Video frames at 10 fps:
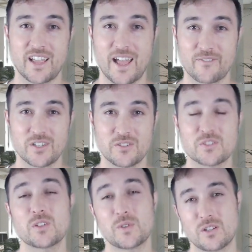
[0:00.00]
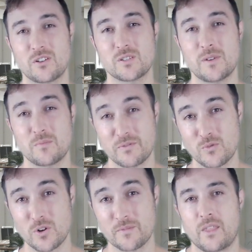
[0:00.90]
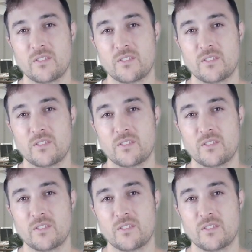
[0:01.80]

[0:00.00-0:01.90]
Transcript: avenues that we talked about before.